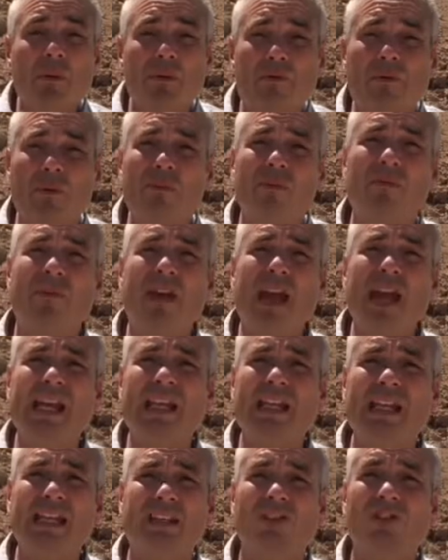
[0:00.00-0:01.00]
it from
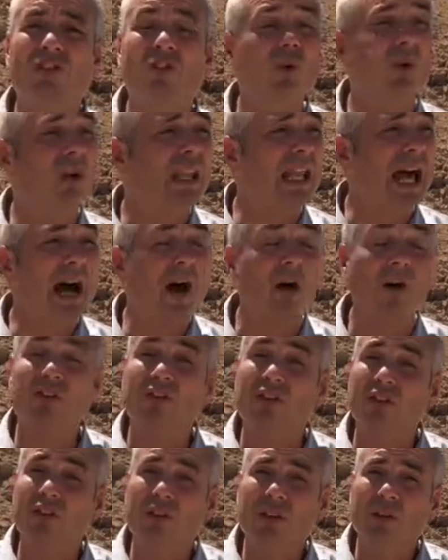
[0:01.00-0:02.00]
fading and to allow
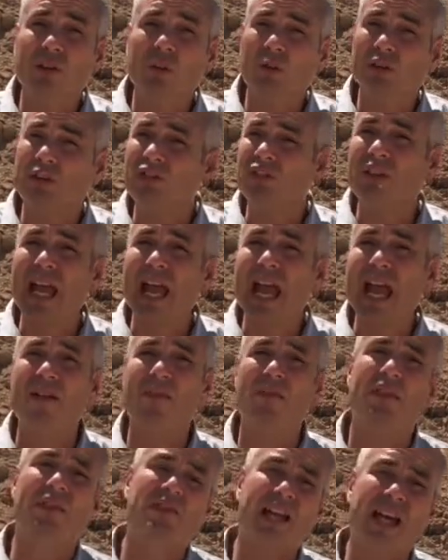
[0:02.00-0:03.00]
it to
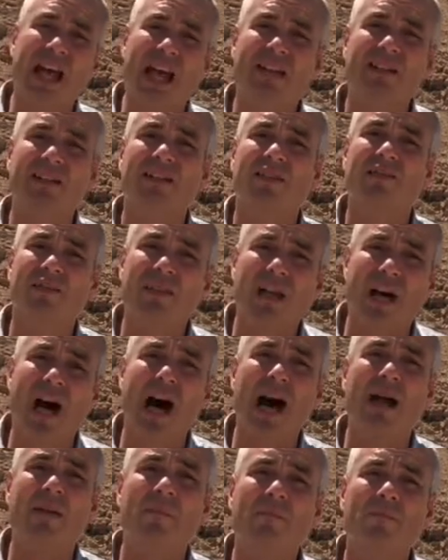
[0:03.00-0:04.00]
withstand the tests of
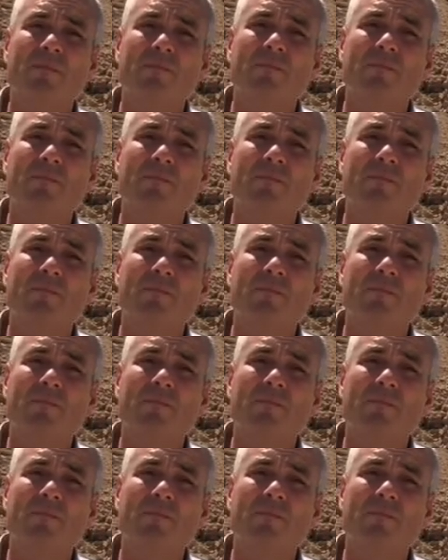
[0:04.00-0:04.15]
time.